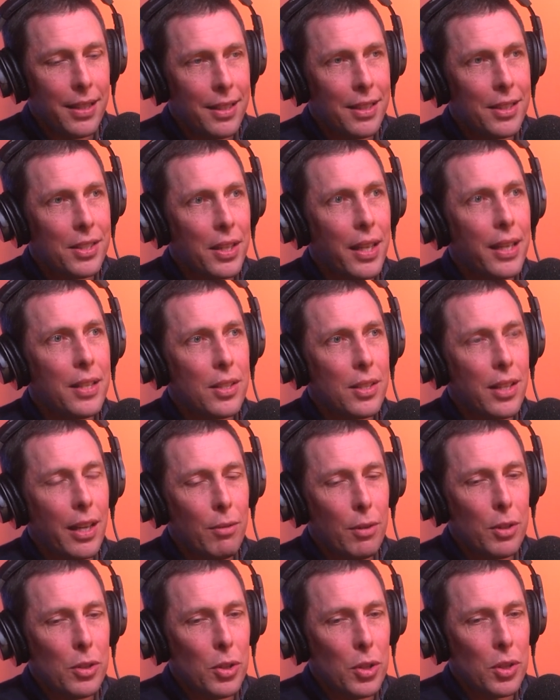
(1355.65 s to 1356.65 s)
in a sense they
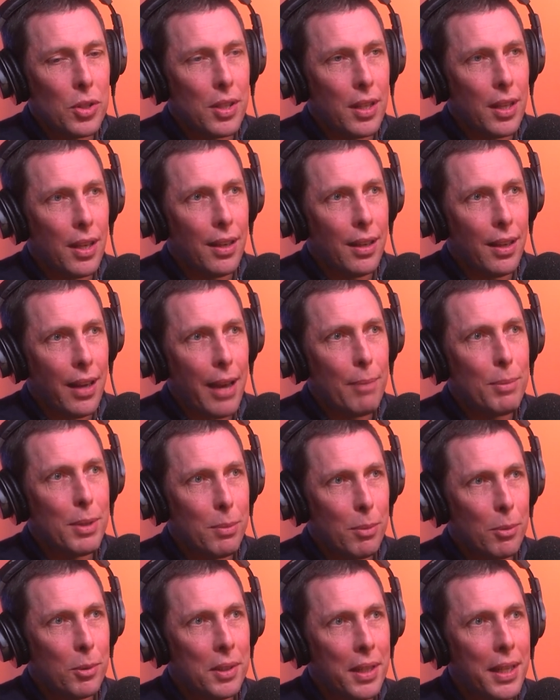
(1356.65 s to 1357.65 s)
reduced their
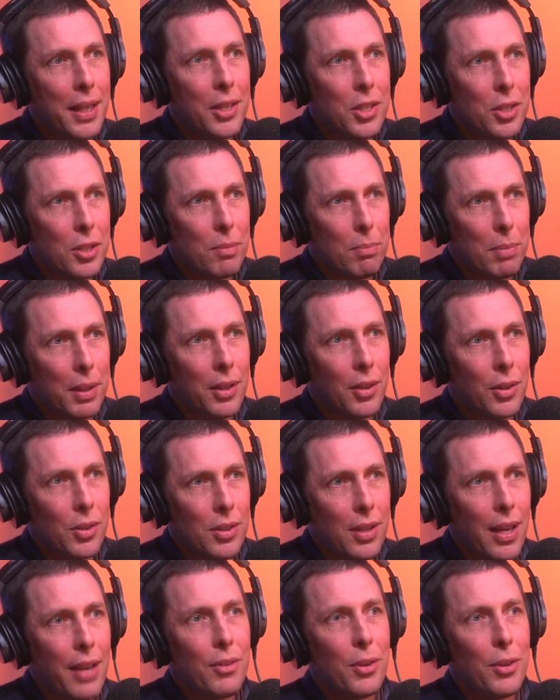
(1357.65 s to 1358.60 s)
habitable niche because yeah.